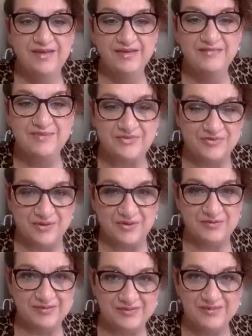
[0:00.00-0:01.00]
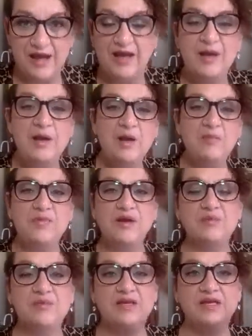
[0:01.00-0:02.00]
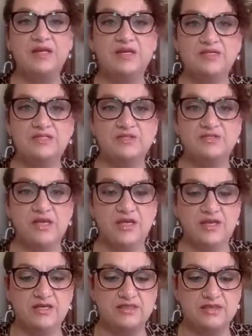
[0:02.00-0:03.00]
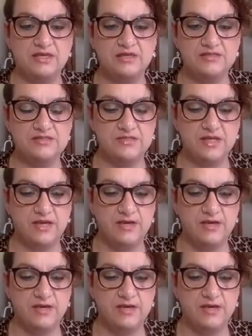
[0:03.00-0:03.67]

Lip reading: before we do that, but we need to take things,